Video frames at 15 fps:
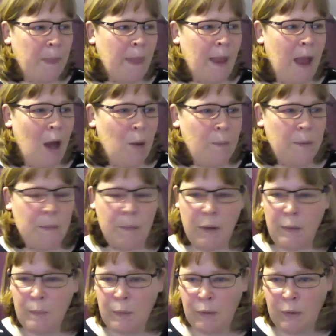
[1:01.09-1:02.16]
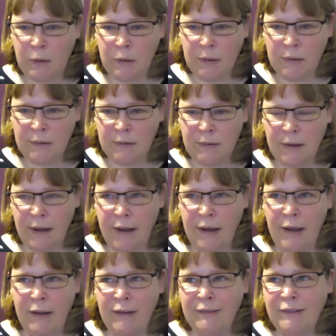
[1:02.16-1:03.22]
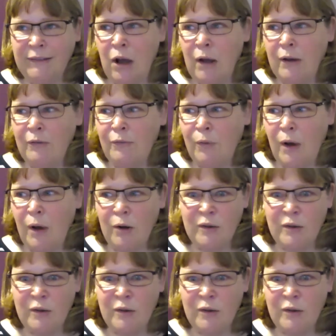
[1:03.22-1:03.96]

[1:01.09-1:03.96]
helping people uh, kind of work on